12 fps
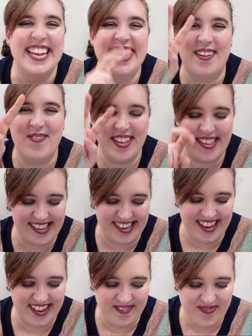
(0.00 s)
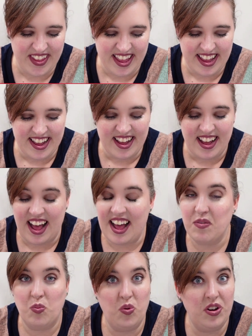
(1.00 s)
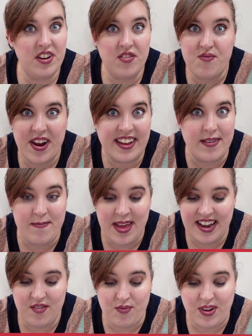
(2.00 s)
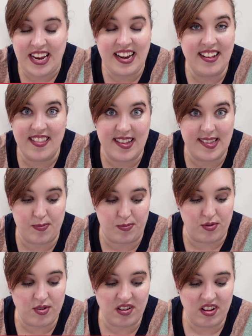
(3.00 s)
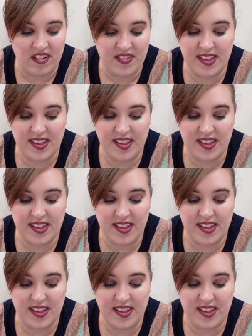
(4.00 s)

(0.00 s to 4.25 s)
Number two, I wouldn't recommend reading this book.